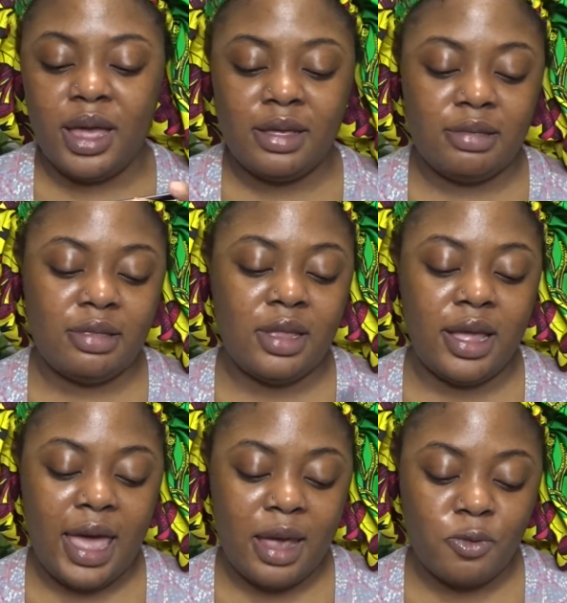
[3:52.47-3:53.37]
Is
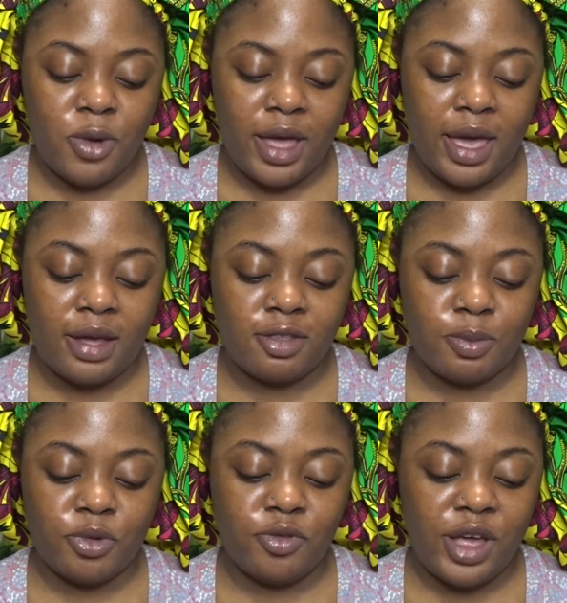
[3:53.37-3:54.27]
the
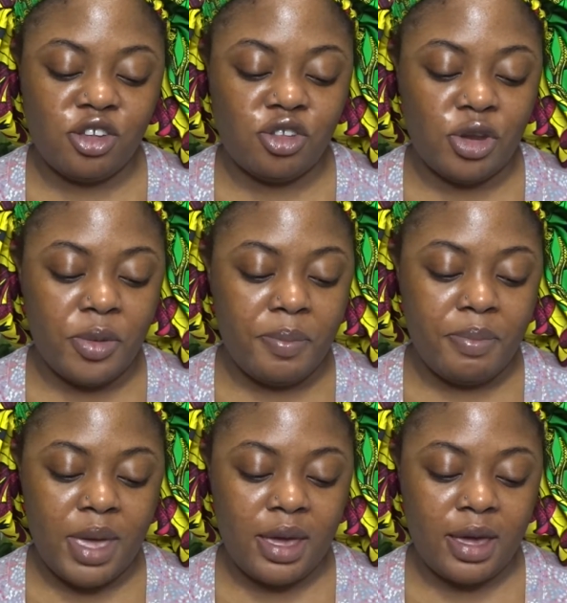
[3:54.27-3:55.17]
NYX Professional
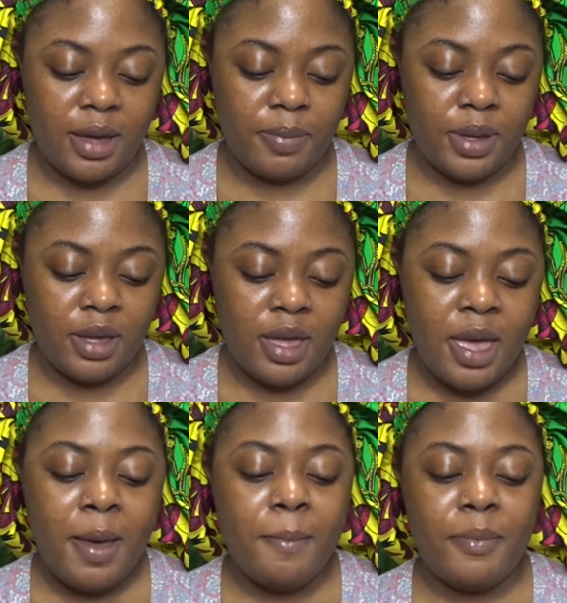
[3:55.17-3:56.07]
Makeup
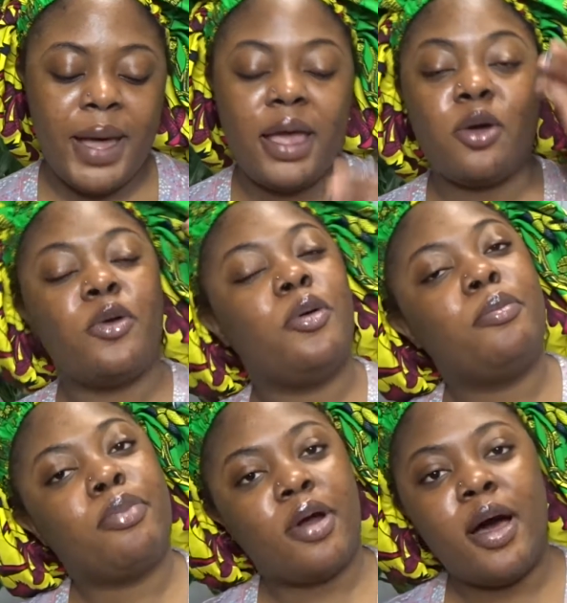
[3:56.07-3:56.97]
Micro
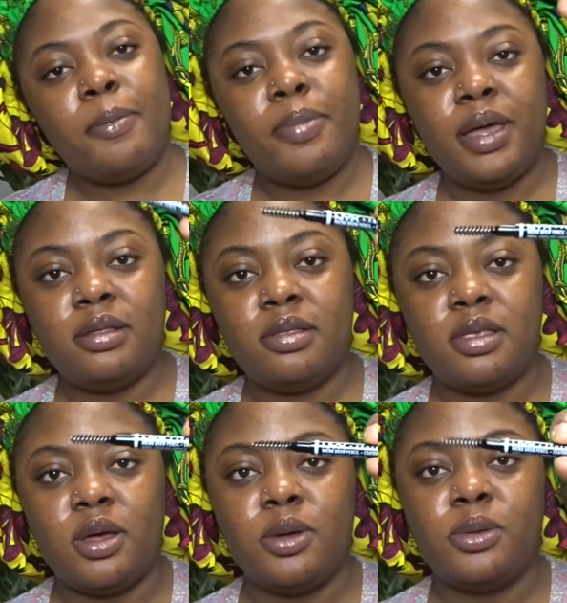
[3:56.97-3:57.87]
Brow
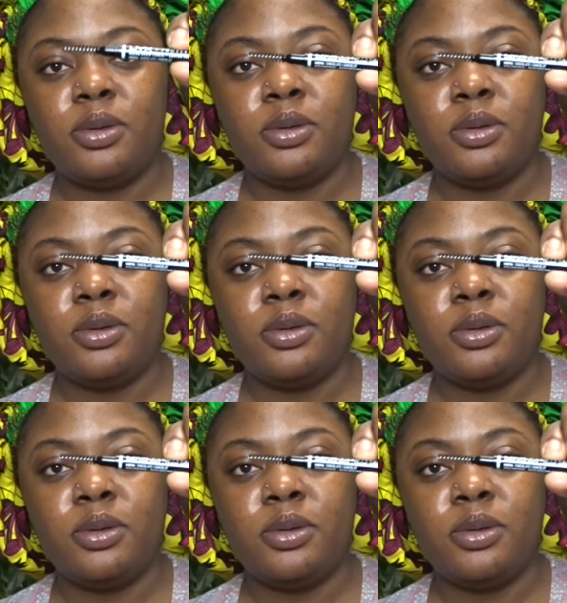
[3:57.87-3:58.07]
Pencil